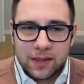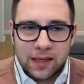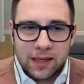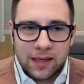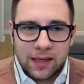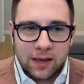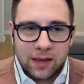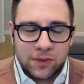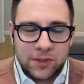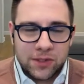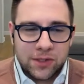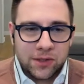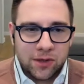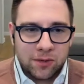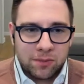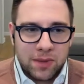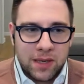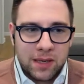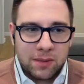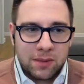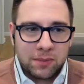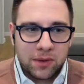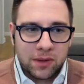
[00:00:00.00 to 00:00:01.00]
uh, which are their
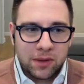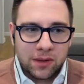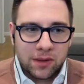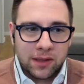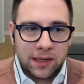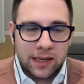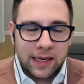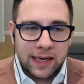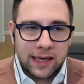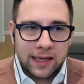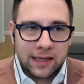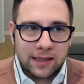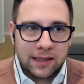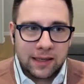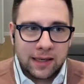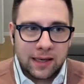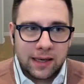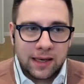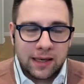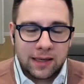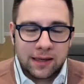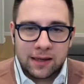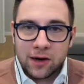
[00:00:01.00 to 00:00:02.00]
people, and
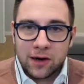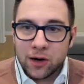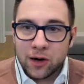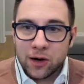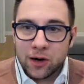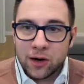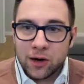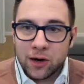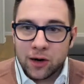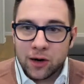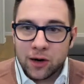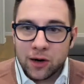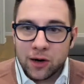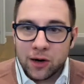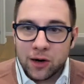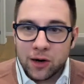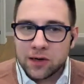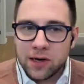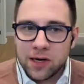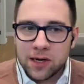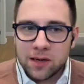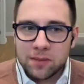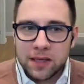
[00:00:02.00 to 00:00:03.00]
in our brain-based
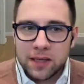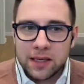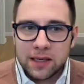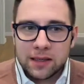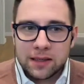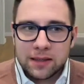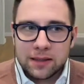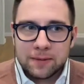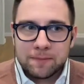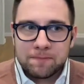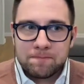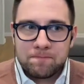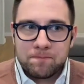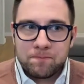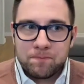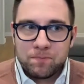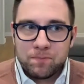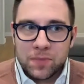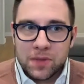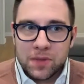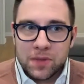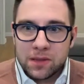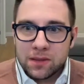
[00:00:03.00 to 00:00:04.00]
economy,
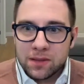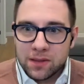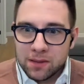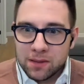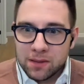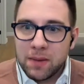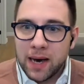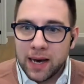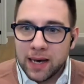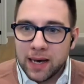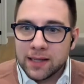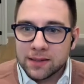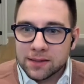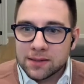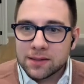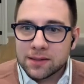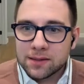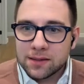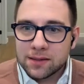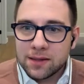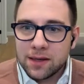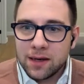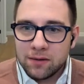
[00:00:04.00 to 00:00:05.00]
the minds
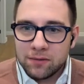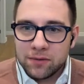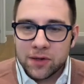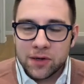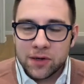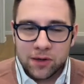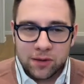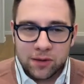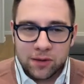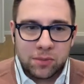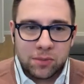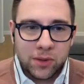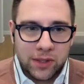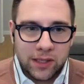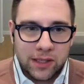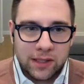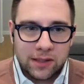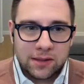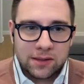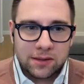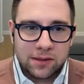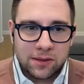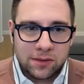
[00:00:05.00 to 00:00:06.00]
of their
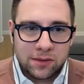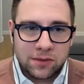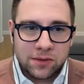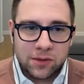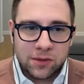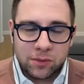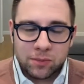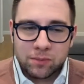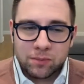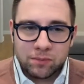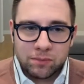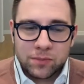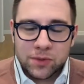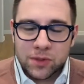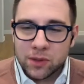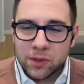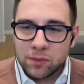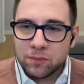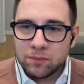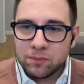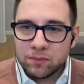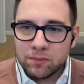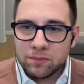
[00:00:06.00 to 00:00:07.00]
employees. So
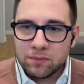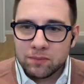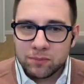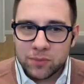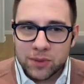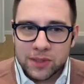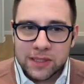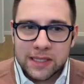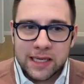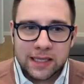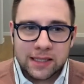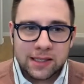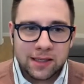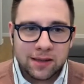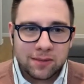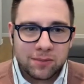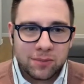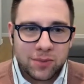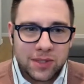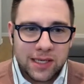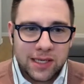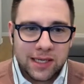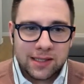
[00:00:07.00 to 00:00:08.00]
so protecting
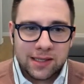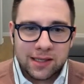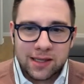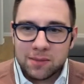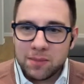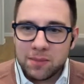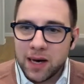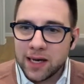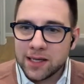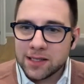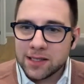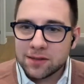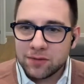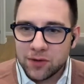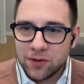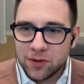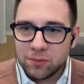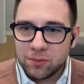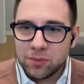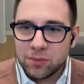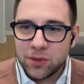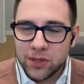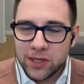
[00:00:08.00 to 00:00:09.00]
protecting the minds of your
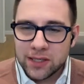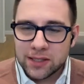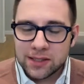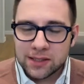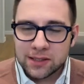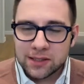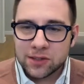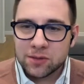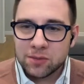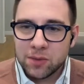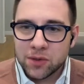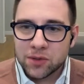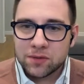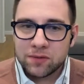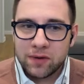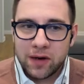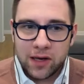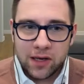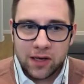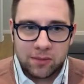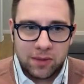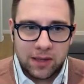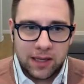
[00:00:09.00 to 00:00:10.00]
employees as your most
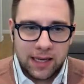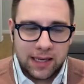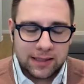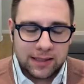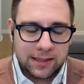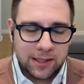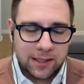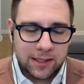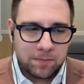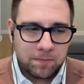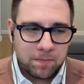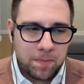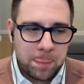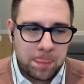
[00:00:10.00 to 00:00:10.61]
valuable asset.